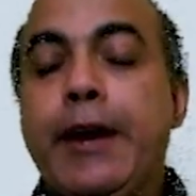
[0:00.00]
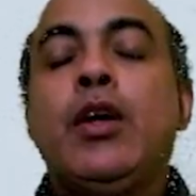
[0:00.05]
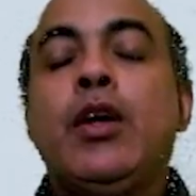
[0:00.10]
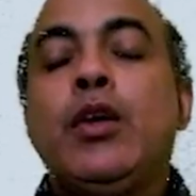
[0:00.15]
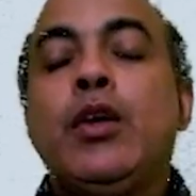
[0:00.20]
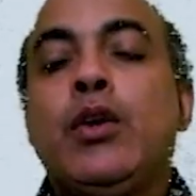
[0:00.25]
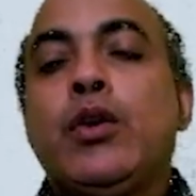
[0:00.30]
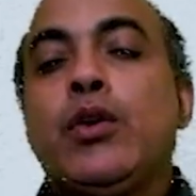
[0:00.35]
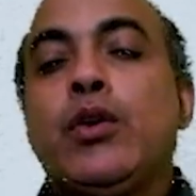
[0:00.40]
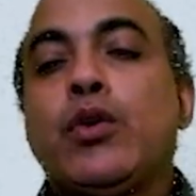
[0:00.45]

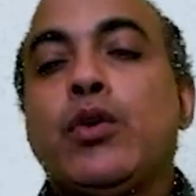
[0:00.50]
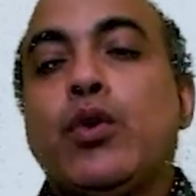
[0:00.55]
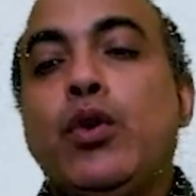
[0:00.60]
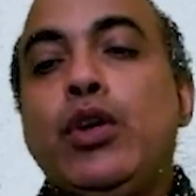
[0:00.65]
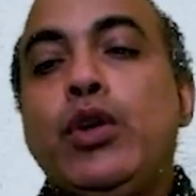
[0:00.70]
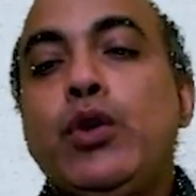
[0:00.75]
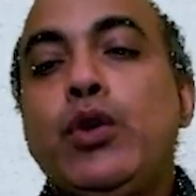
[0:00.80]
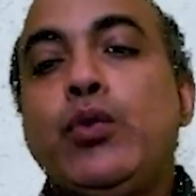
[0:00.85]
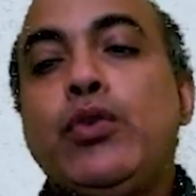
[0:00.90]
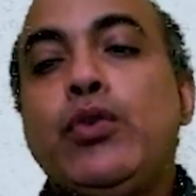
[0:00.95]
So
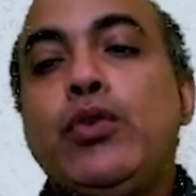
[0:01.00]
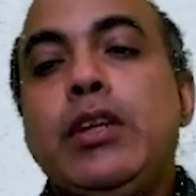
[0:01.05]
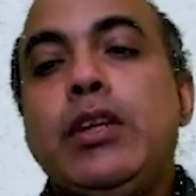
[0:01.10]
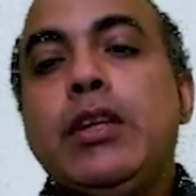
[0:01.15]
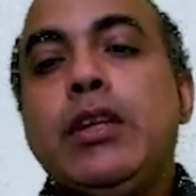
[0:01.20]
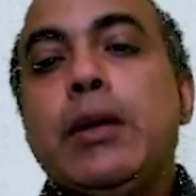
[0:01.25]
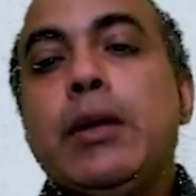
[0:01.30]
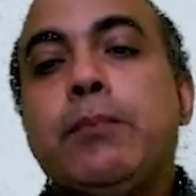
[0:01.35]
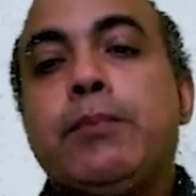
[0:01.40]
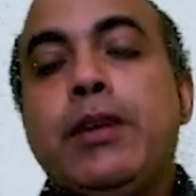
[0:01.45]
using the
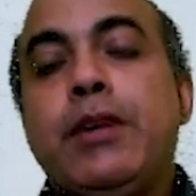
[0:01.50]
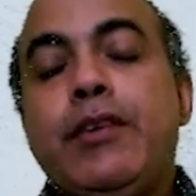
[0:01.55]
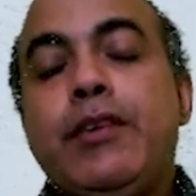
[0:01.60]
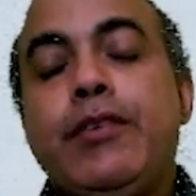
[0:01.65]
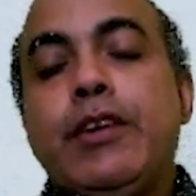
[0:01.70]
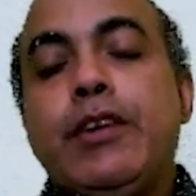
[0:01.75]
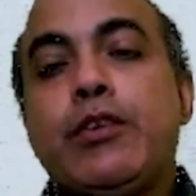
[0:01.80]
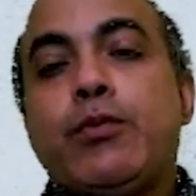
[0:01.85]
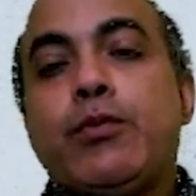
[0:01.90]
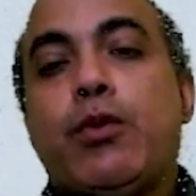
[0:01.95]
previous
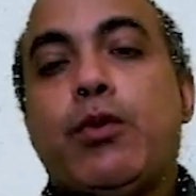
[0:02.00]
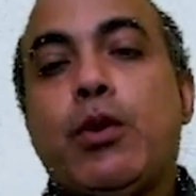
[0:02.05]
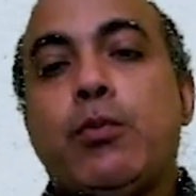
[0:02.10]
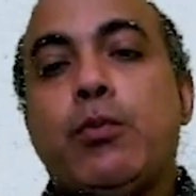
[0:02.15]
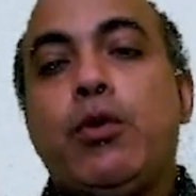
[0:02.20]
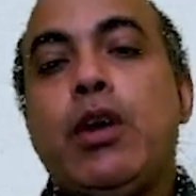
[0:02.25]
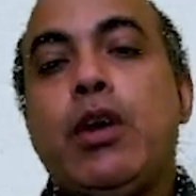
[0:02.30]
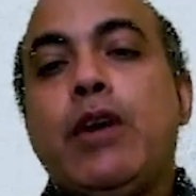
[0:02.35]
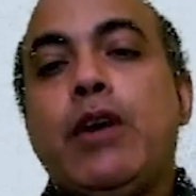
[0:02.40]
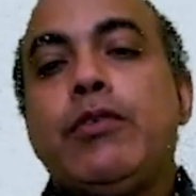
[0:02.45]

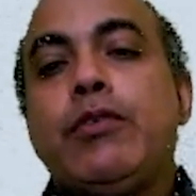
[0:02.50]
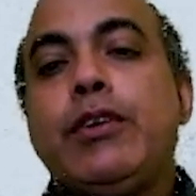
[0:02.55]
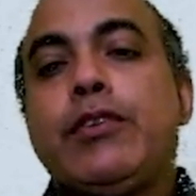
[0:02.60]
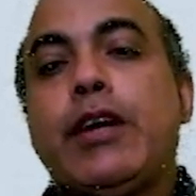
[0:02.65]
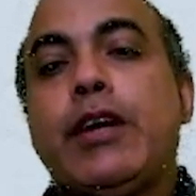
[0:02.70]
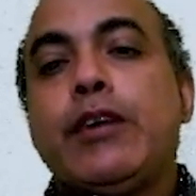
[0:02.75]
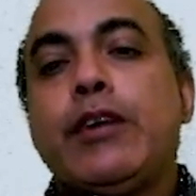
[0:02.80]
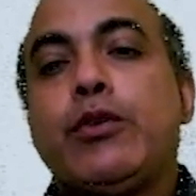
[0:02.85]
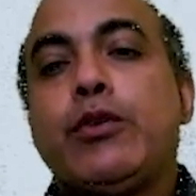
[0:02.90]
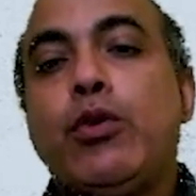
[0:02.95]
formula which I
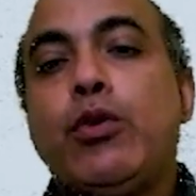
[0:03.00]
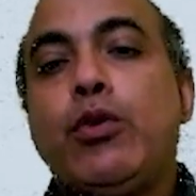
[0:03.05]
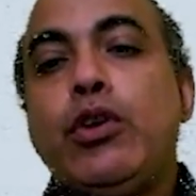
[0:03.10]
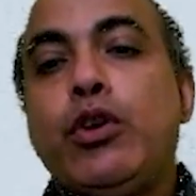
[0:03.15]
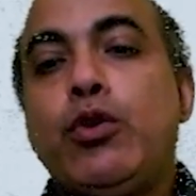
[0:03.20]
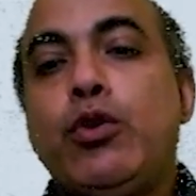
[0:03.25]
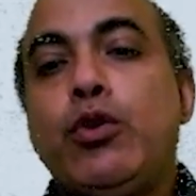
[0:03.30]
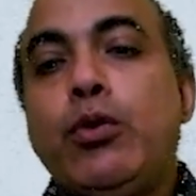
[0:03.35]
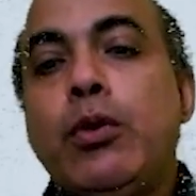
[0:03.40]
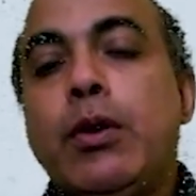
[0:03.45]
told you
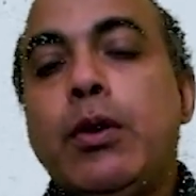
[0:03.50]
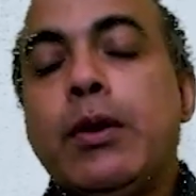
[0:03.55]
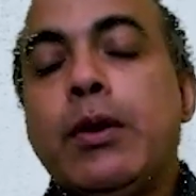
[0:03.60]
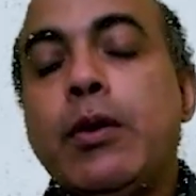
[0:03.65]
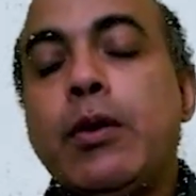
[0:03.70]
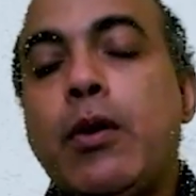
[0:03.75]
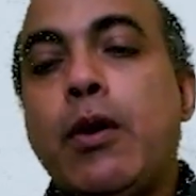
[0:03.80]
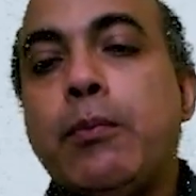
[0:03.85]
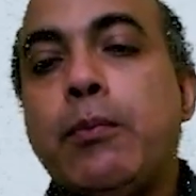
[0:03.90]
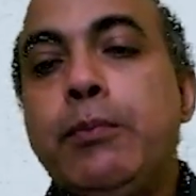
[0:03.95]

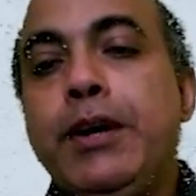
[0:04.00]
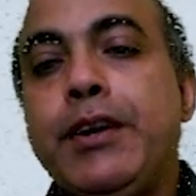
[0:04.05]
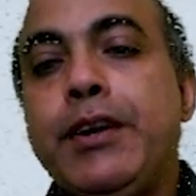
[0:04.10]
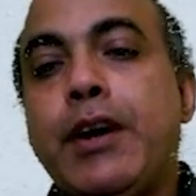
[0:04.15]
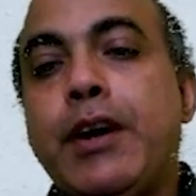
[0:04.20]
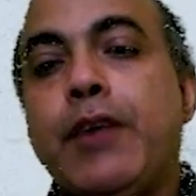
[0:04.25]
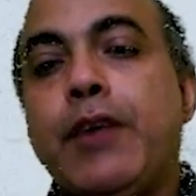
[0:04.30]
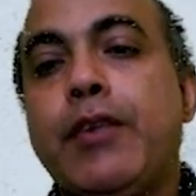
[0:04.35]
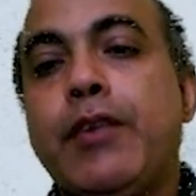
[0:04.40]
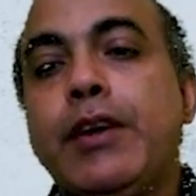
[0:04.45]
of beta
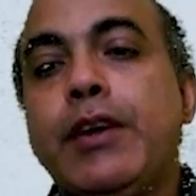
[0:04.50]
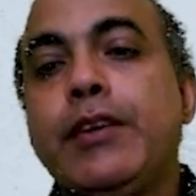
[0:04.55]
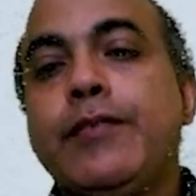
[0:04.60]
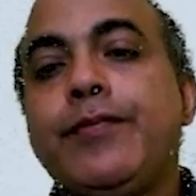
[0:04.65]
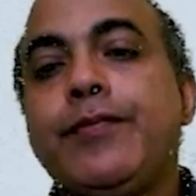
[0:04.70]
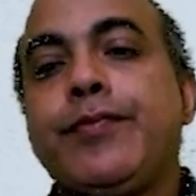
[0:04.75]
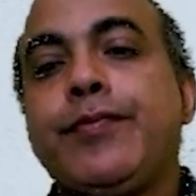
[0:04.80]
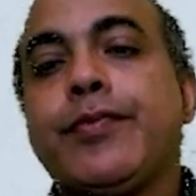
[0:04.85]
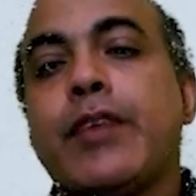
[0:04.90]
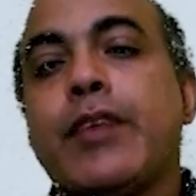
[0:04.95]
1
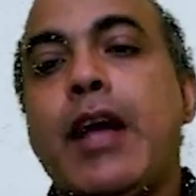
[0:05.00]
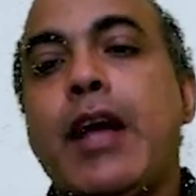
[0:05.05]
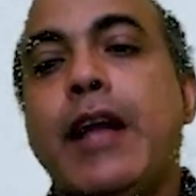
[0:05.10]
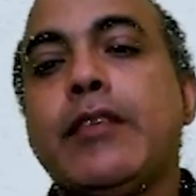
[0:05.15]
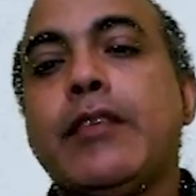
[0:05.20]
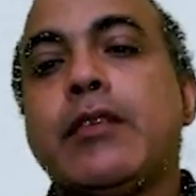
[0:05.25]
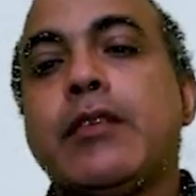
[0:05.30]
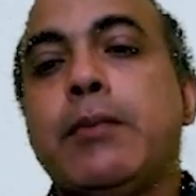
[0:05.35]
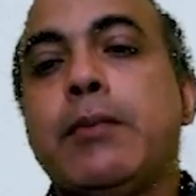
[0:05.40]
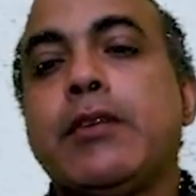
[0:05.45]
and
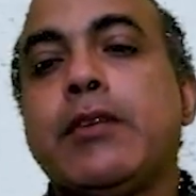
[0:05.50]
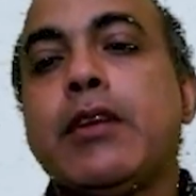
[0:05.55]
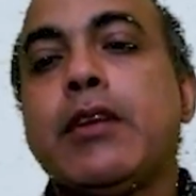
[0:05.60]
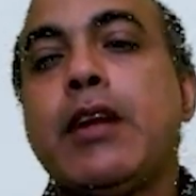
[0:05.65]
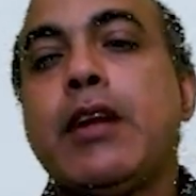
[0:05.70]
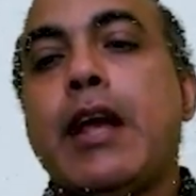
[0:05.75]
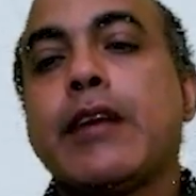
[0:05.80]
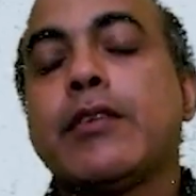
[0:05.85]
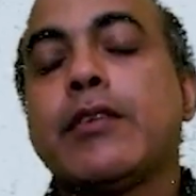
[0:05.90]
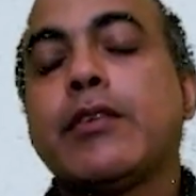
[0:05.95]
summation
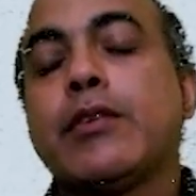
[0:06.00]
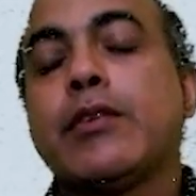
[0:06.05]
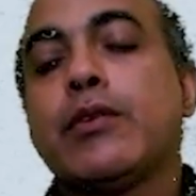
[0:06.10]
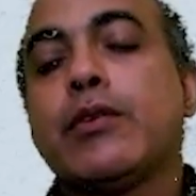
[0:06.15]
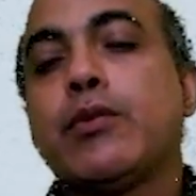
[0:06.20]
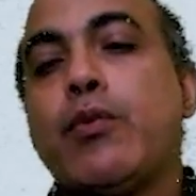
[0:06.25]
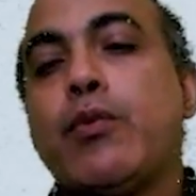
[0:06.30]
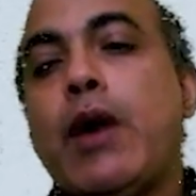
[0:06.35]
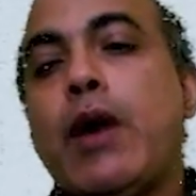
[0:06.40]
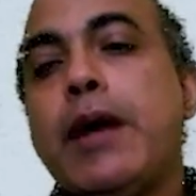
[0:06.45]

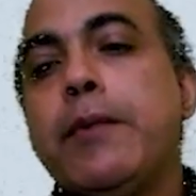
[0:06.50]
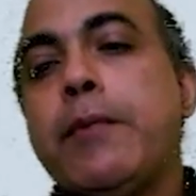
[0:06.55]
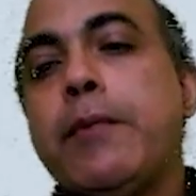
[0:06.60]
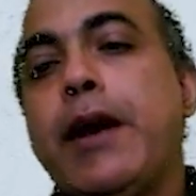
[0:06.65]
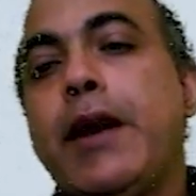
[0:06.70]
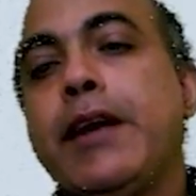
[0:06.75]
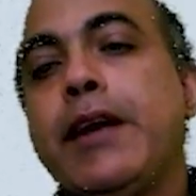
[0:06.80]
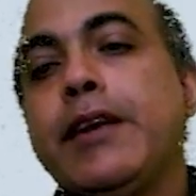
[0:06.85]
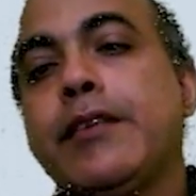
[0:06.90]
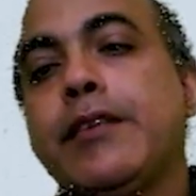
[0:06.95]
xy
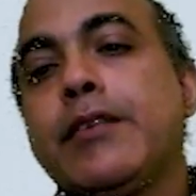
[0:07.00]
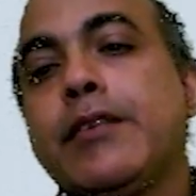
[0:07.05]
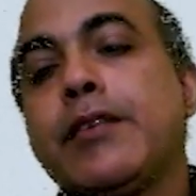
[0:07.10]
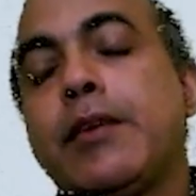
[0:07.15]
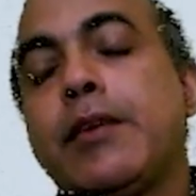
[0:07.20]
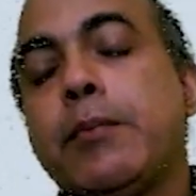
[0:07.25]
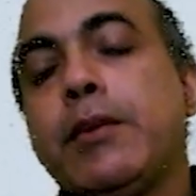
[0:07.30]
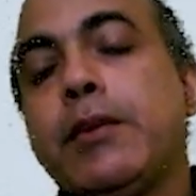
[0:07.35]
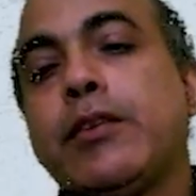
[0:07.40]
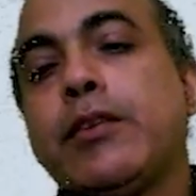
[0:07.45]
minus
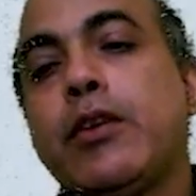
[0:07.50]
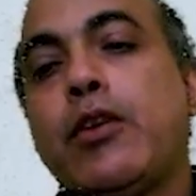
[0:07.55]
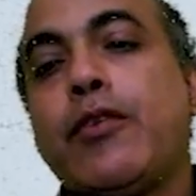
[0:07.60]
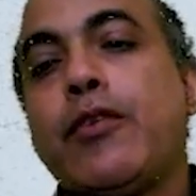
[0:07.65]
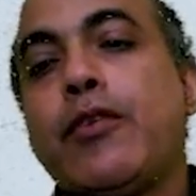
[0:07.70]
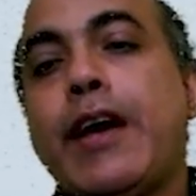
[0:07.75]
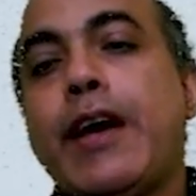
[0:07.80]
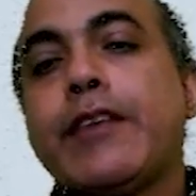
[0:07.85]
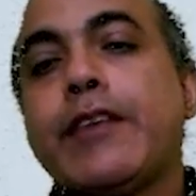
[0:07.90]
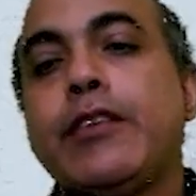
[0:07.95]
summation of
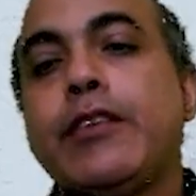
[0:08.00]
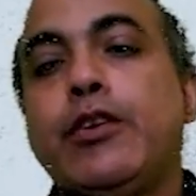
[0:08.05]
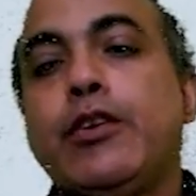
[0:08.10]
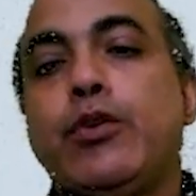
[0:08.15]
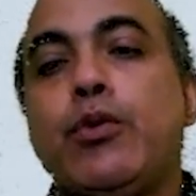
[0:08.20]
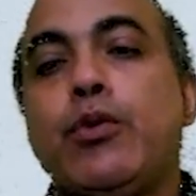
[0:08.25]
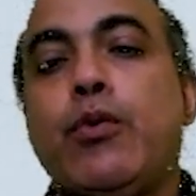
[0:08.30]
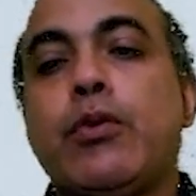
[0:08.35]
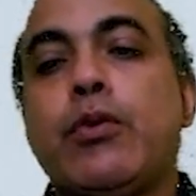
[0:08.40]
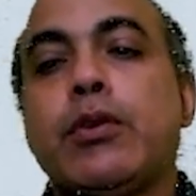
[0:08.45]
x into
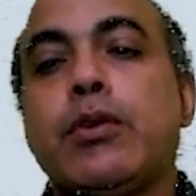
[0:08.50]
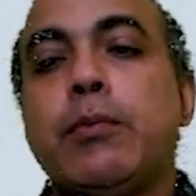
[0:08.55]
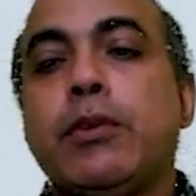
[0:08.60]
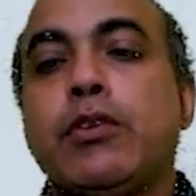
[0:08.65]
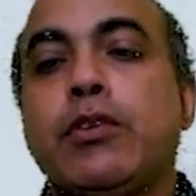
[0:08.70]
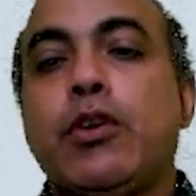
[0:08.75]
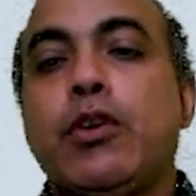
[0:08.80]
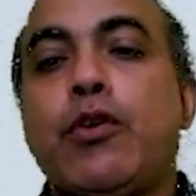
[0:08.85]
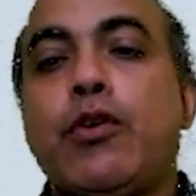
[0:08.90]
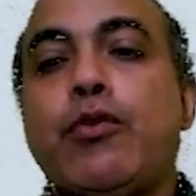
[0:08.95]
summation
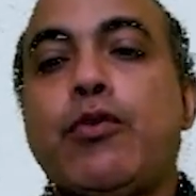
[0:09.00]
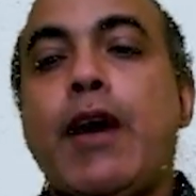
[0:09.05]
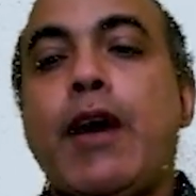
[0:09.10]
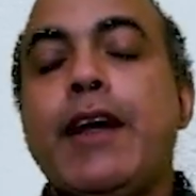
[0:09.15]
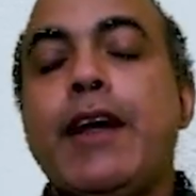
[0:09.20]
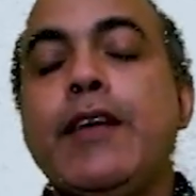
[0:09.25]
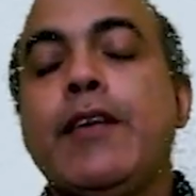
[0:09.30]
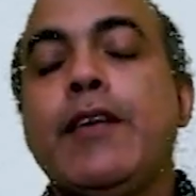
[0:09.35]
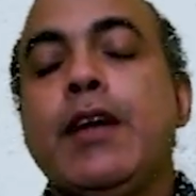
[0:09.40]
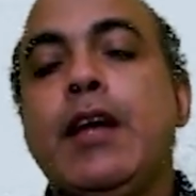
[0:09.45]
of y
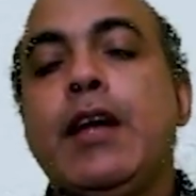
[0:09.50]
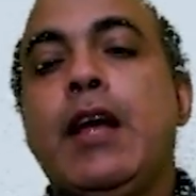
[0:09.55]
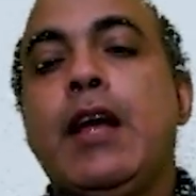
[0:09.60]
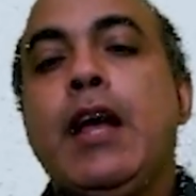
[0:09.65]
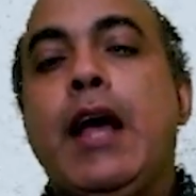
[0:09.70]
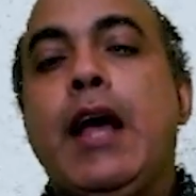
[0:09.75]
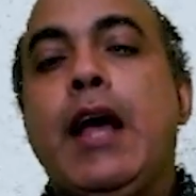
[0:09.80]
and